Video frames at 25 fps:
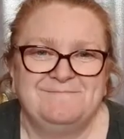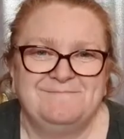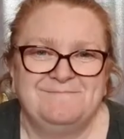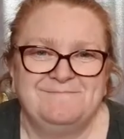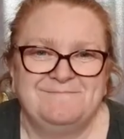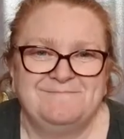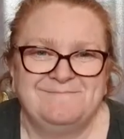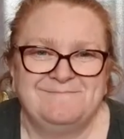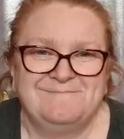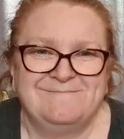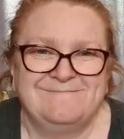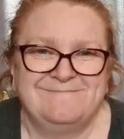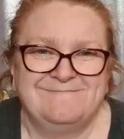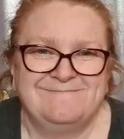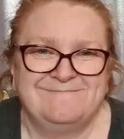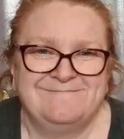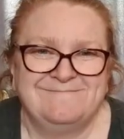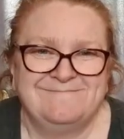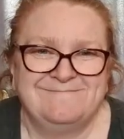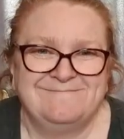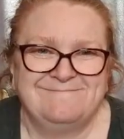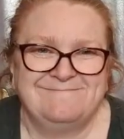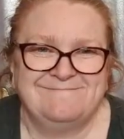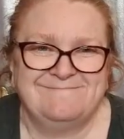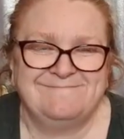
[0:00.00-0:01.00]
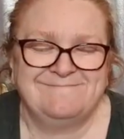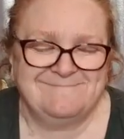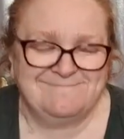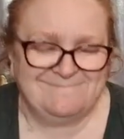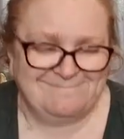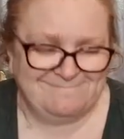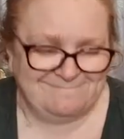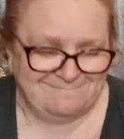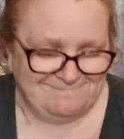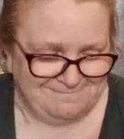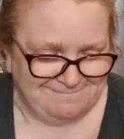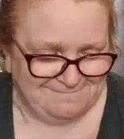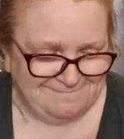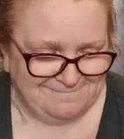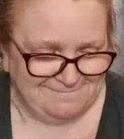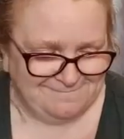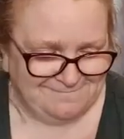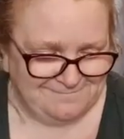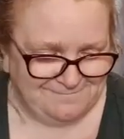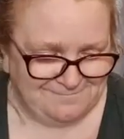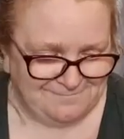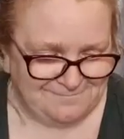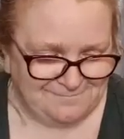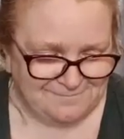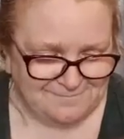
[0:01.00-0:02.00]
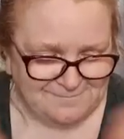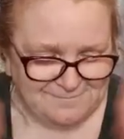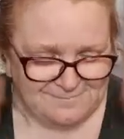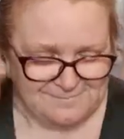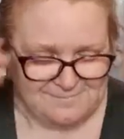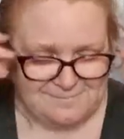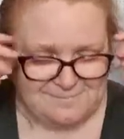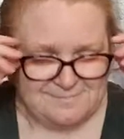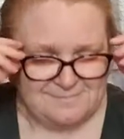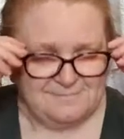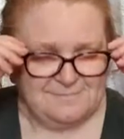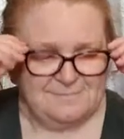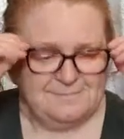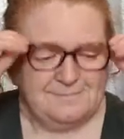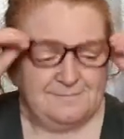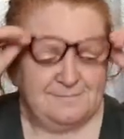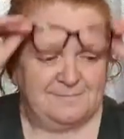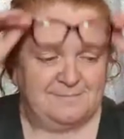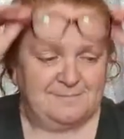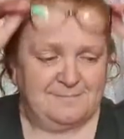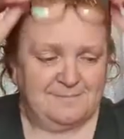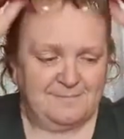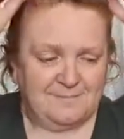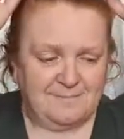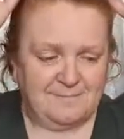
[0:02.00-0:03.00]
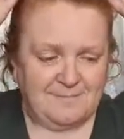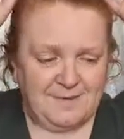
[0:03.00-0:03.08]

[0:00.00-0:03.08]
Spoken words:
[no speech]